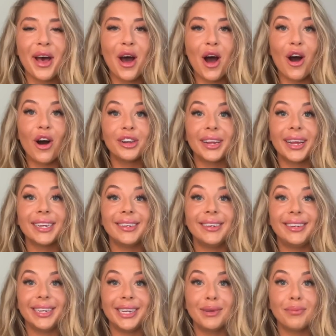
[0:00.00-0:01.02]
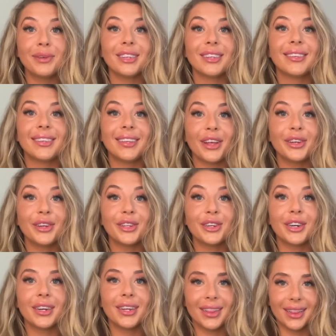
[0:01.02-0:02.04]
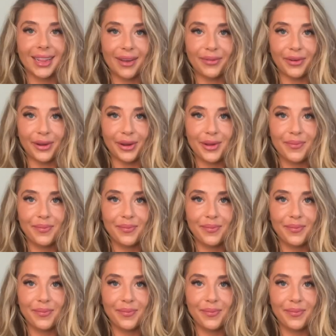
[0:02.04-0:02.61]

on a deep cellular level.